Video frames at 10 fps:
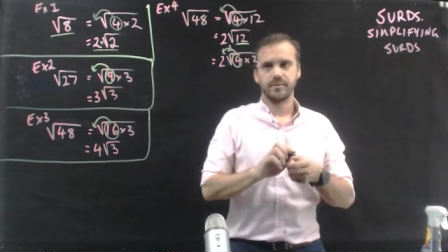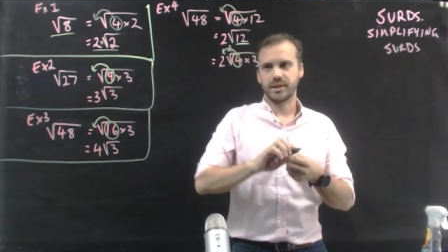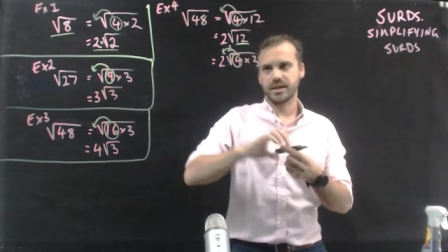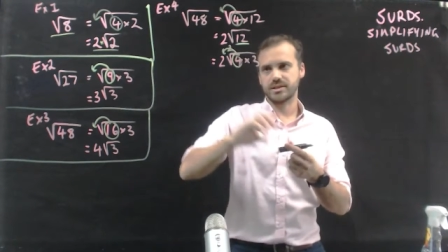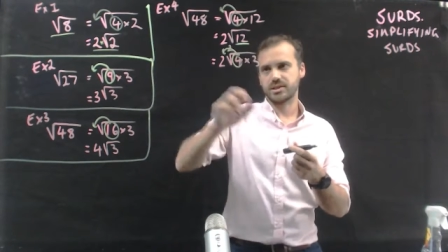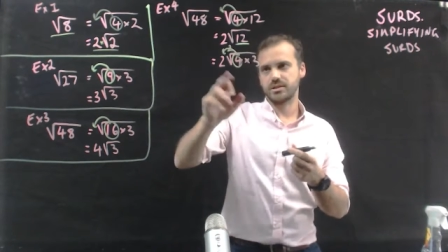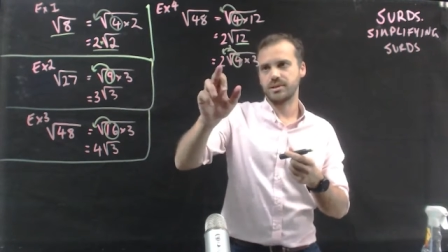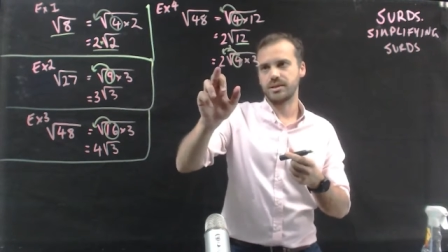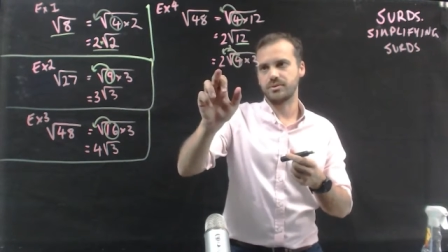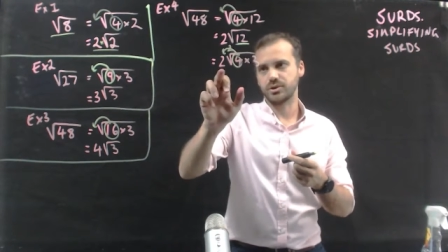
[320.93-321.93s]
But that's going to
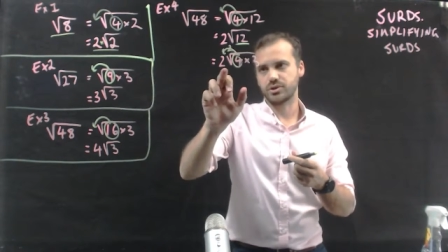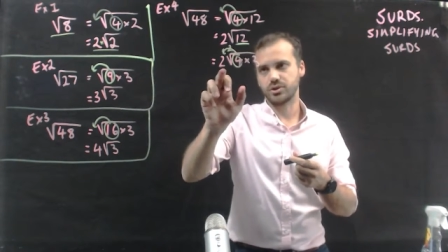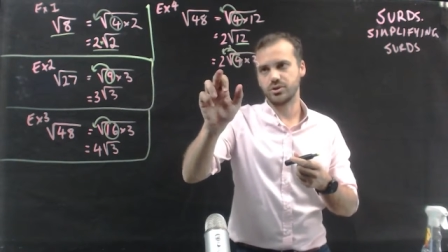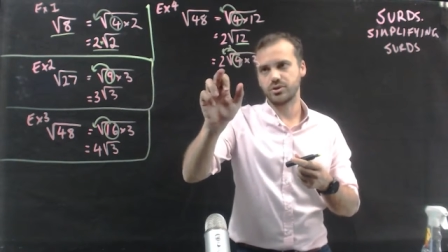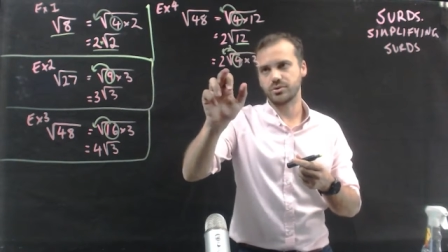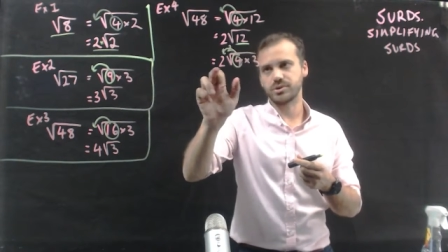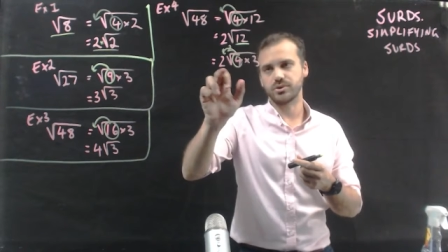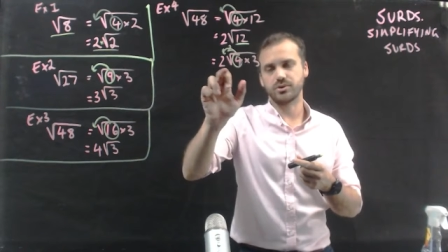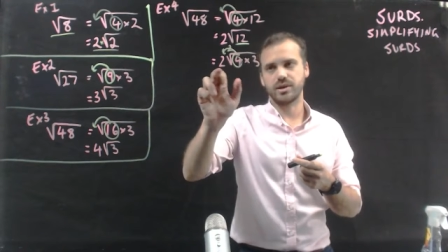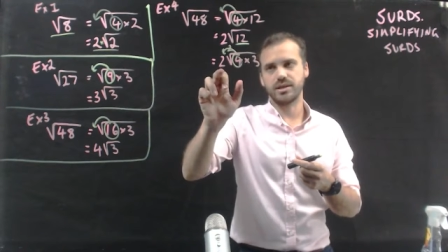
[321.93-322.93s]
be the 2 that was
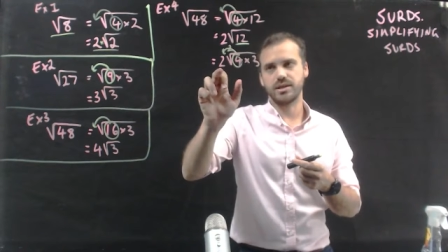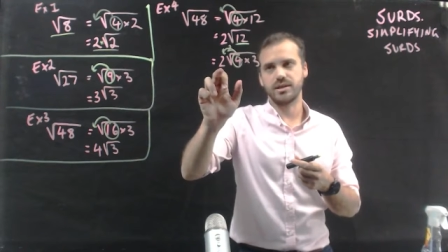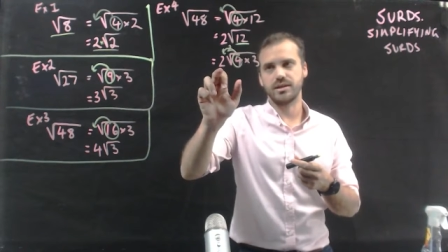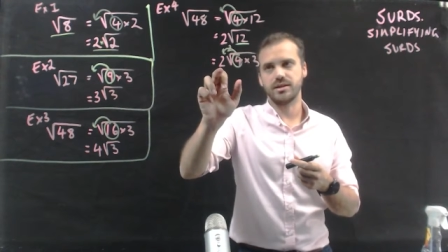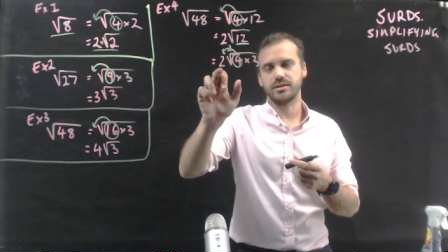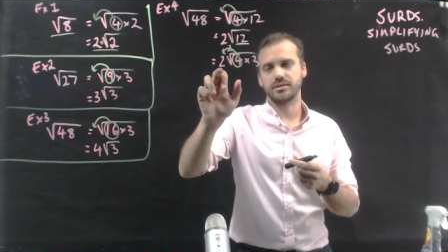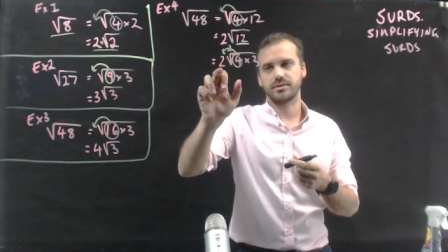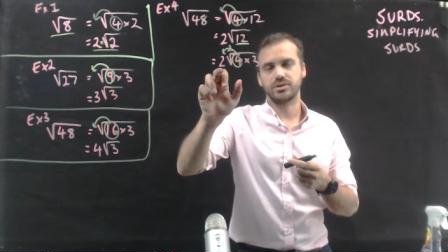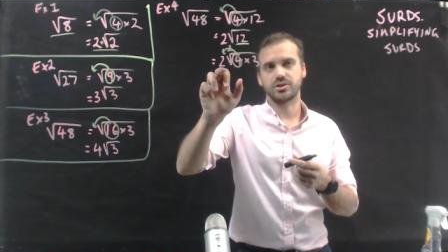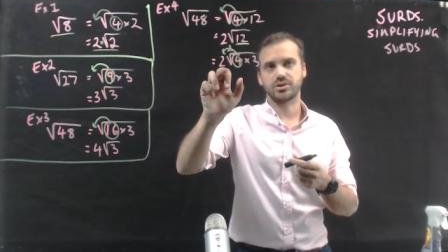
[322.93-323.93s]
already here
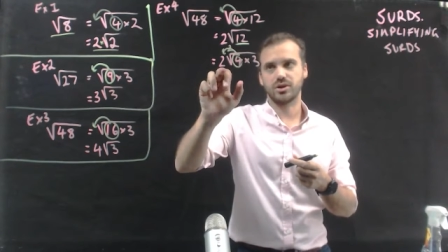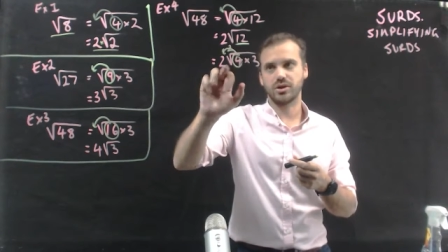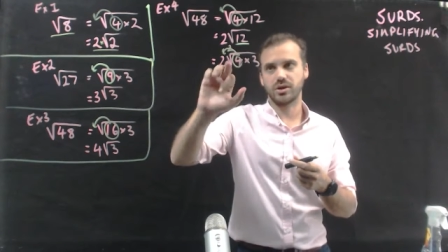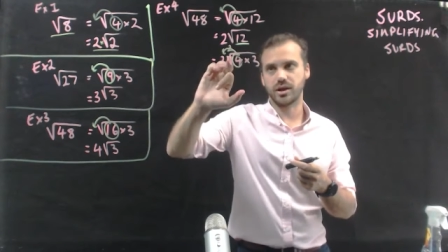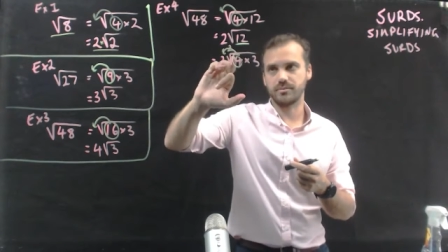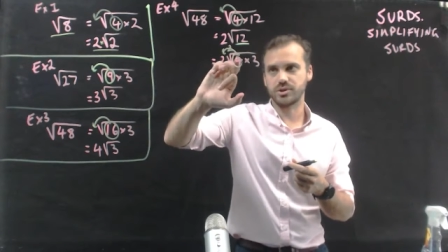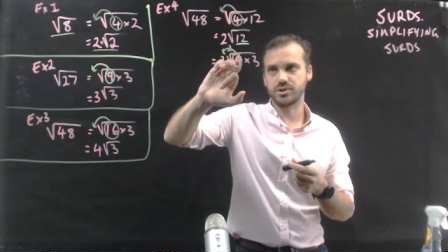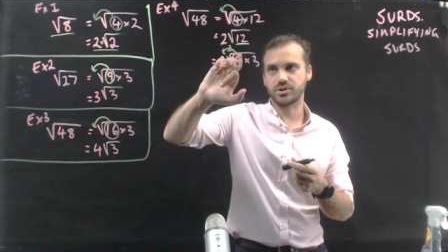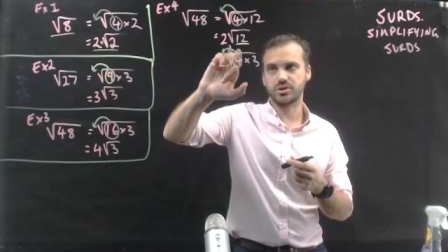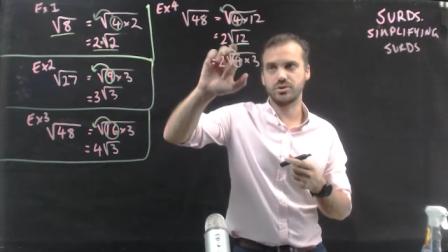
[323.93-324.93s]
times the
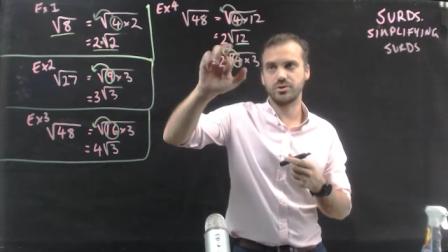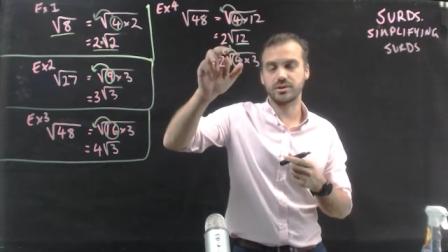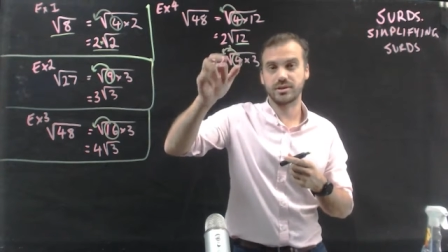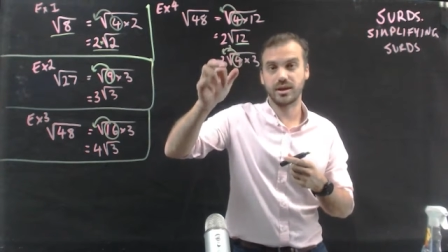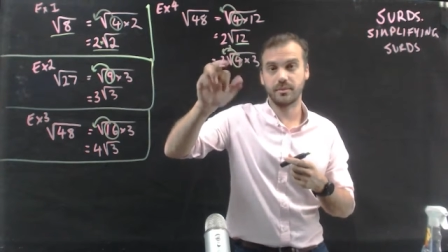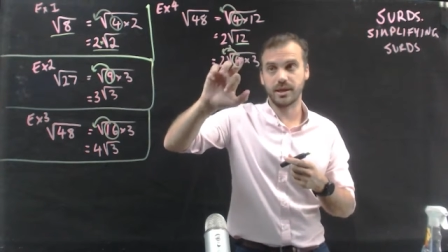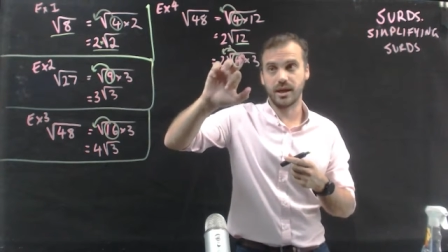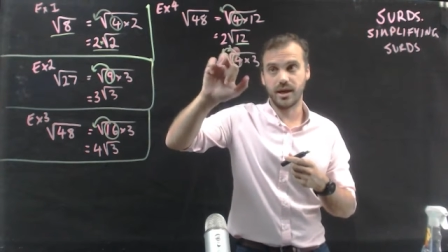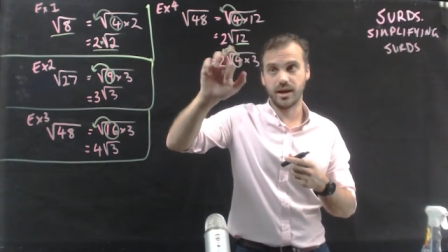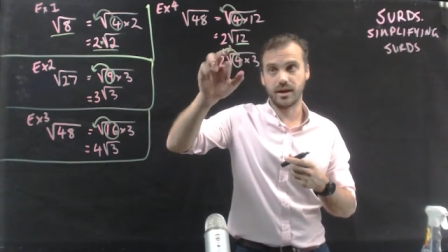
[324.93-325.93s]
2 that's
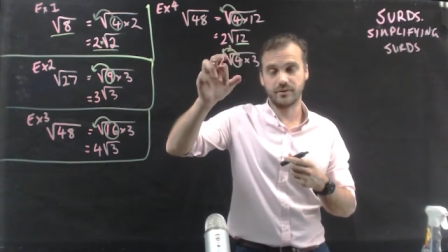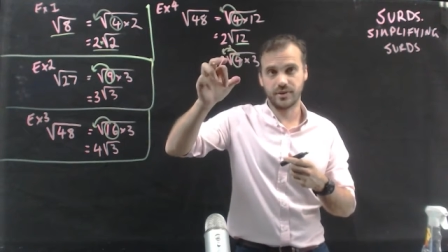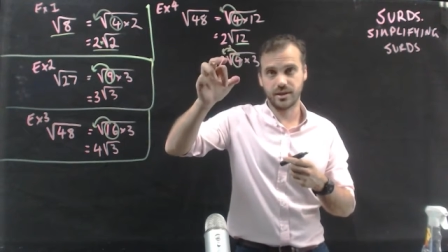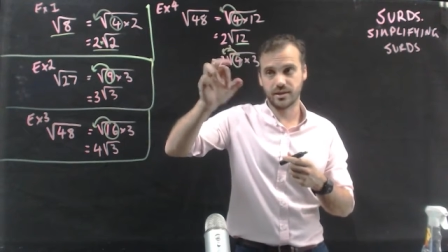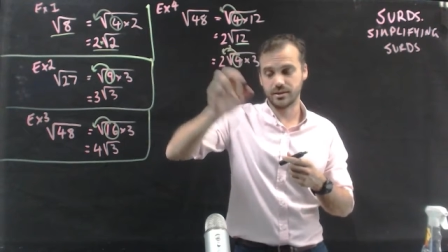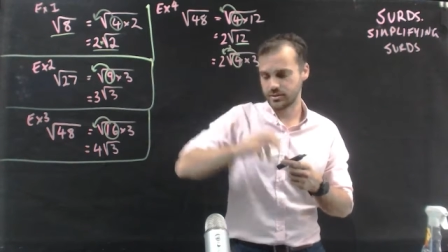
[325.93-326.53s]
coming out of here.